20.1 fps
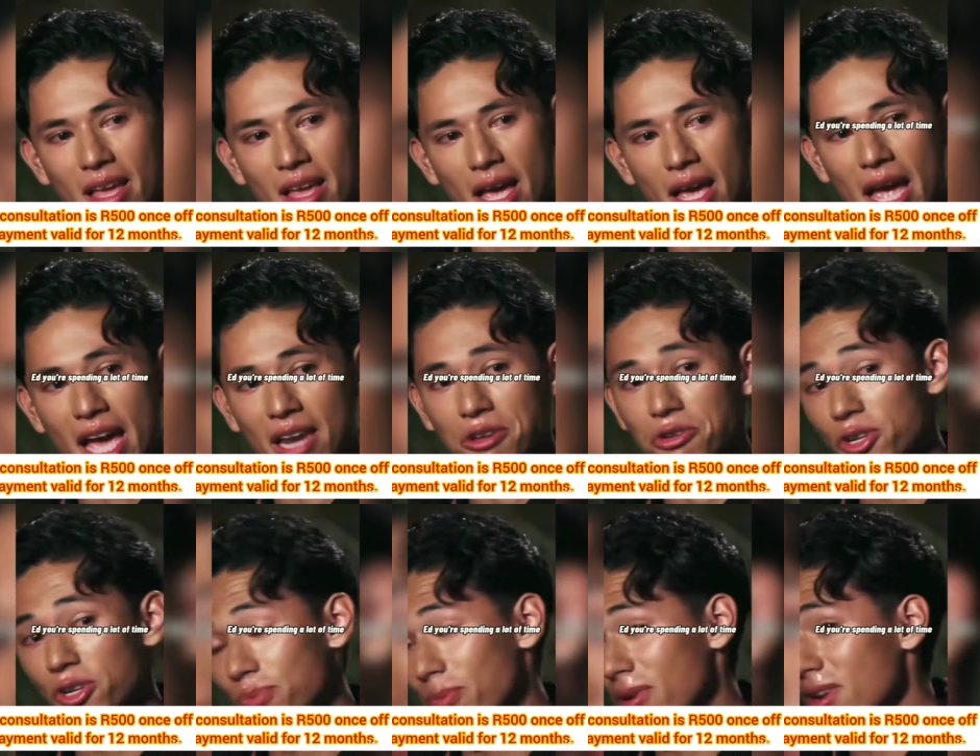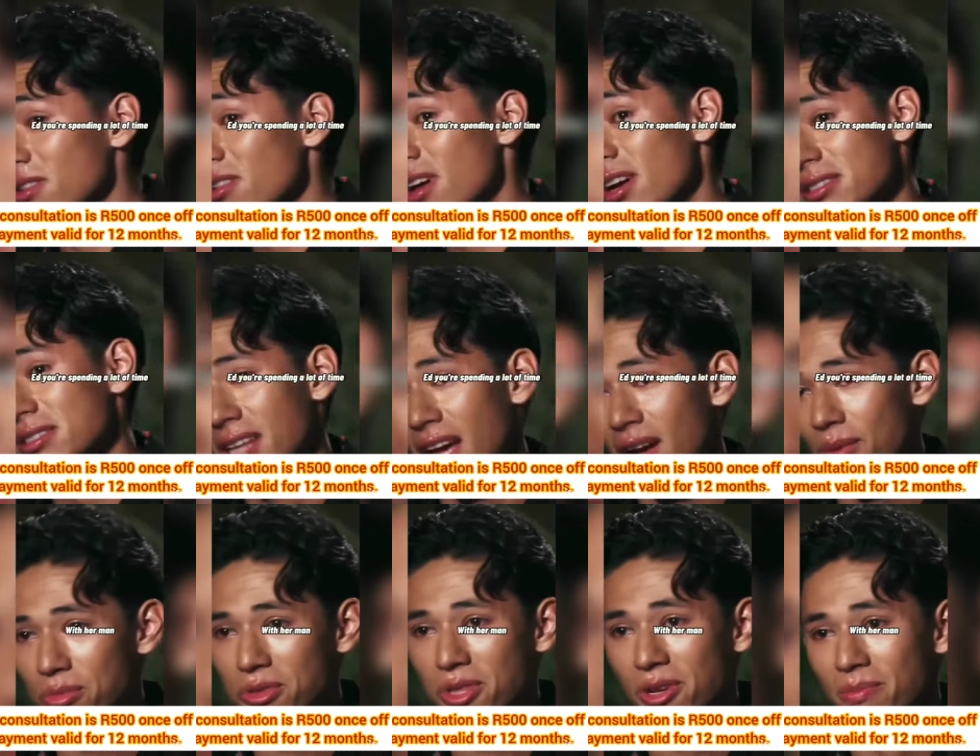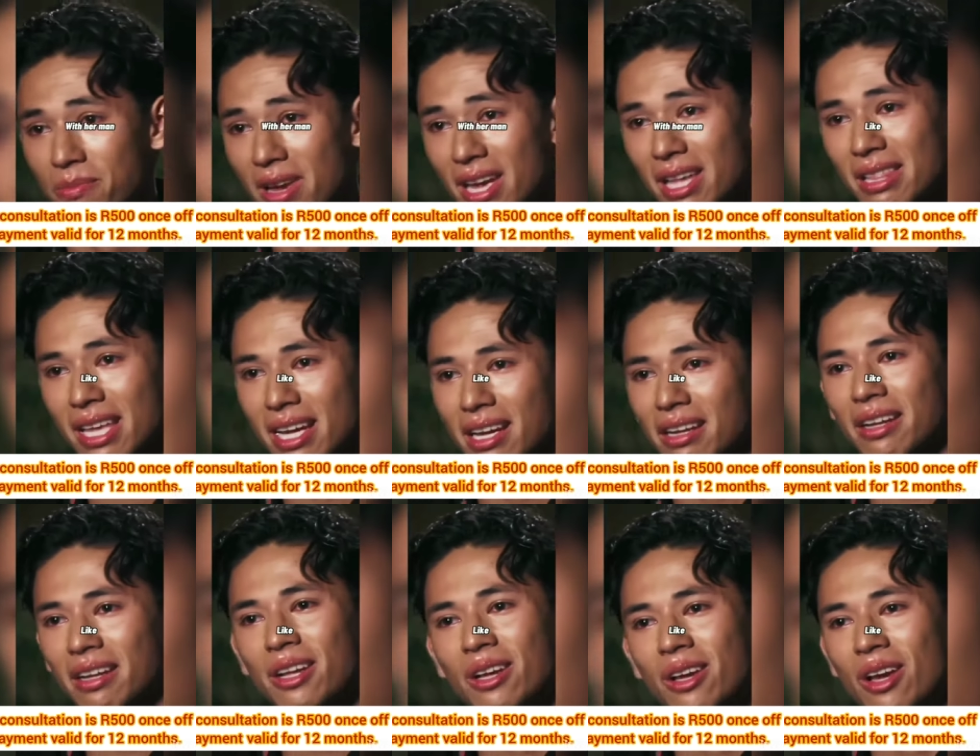Dad, you're spending a lot of time with her, man. Like,
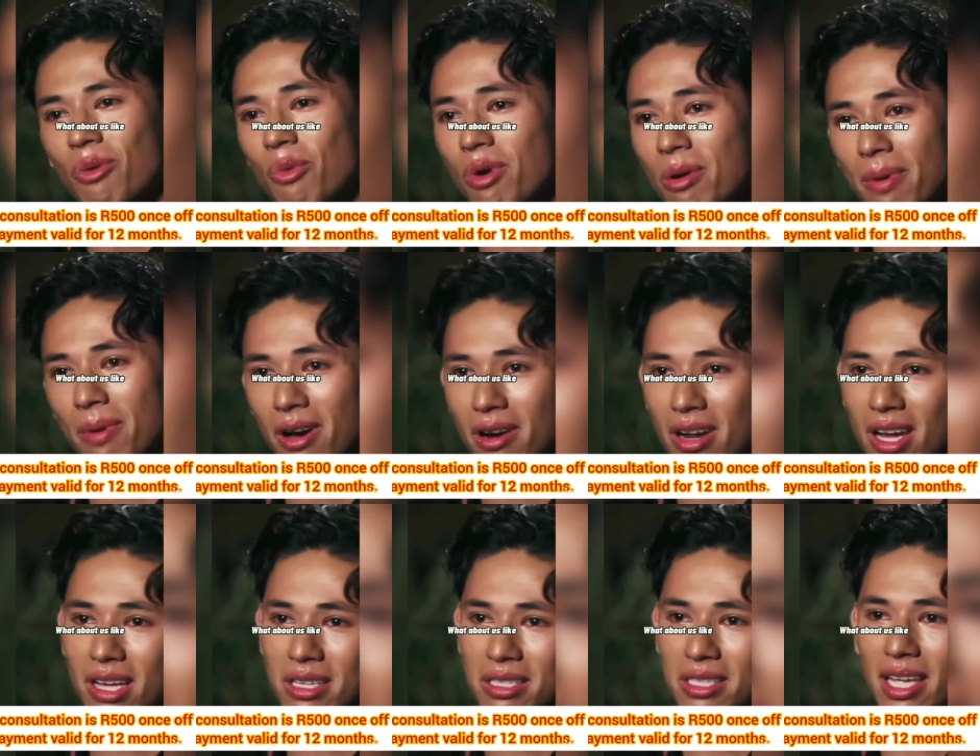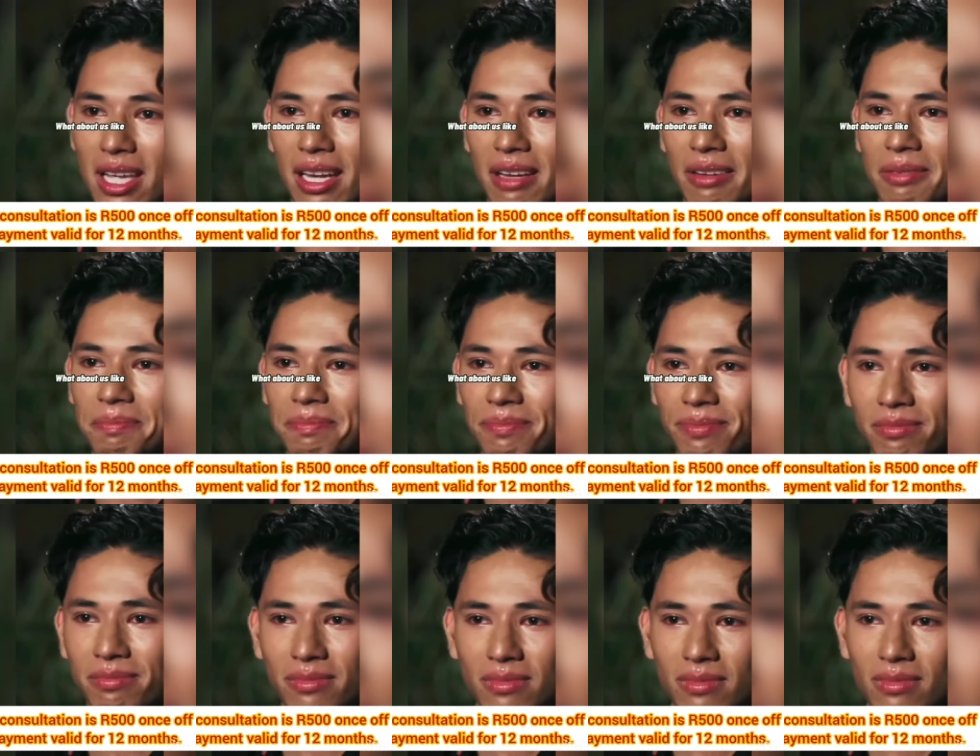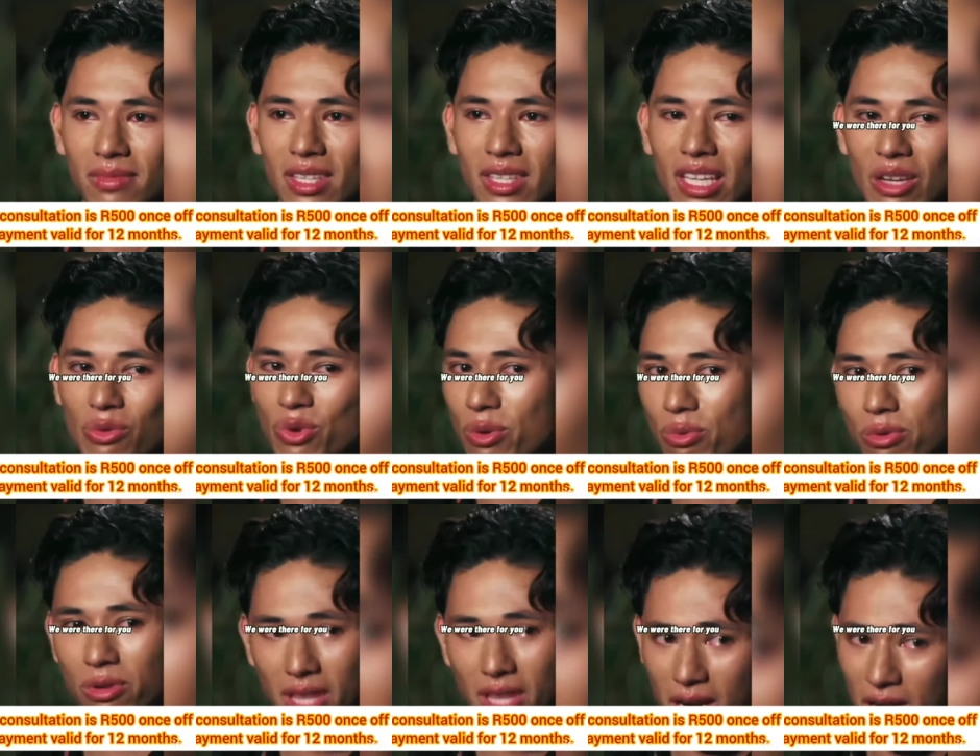what about us? Like, we
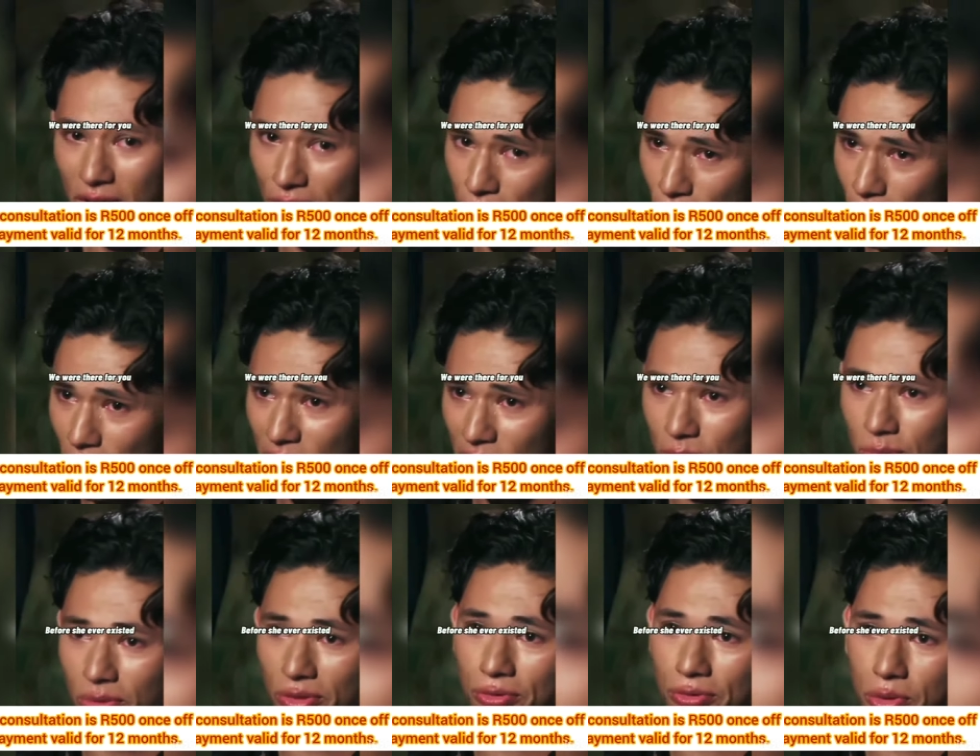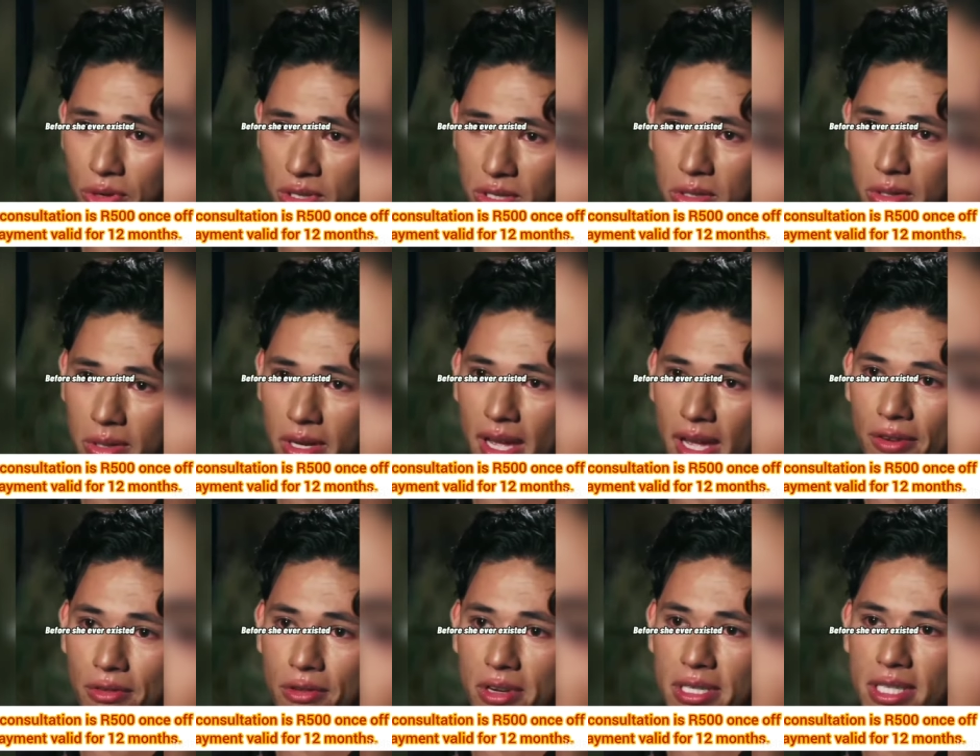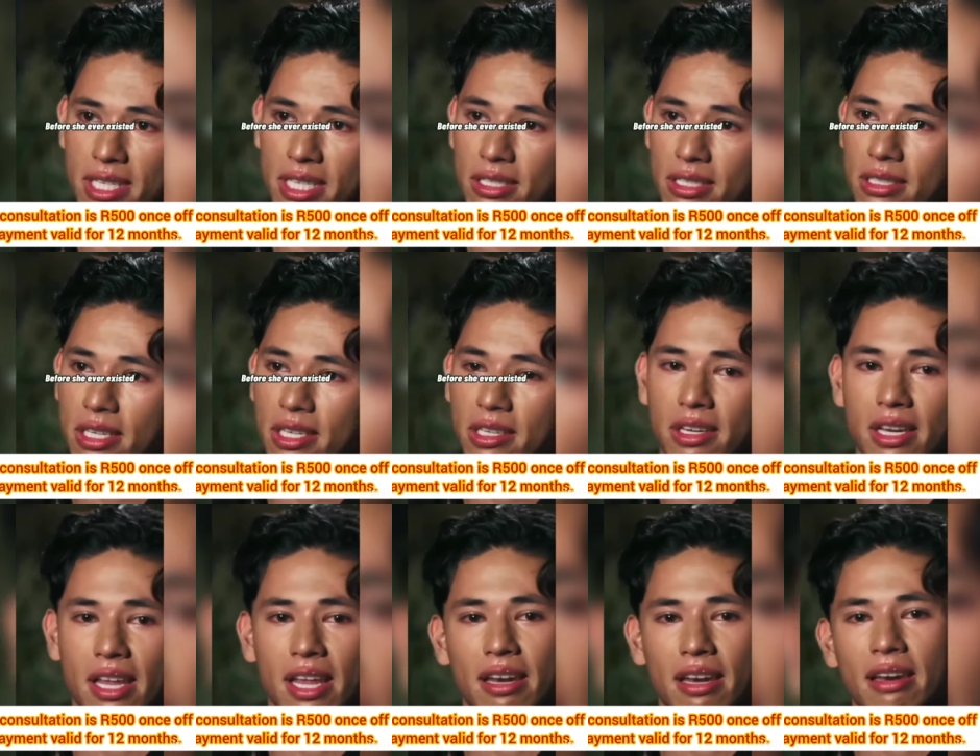were there for you before she ever existed.
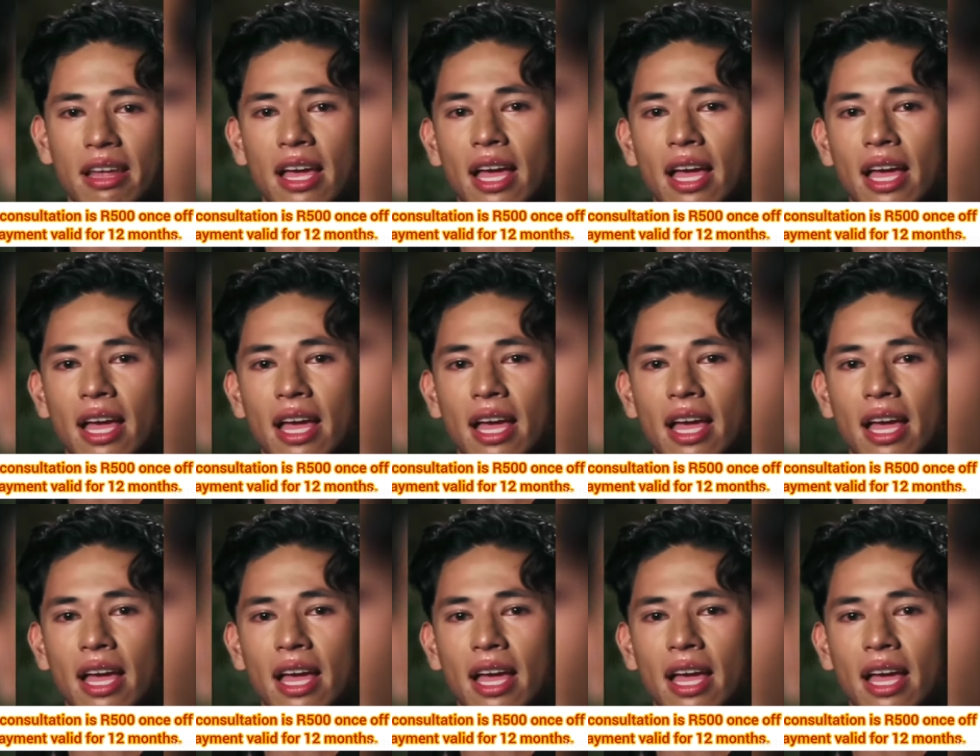And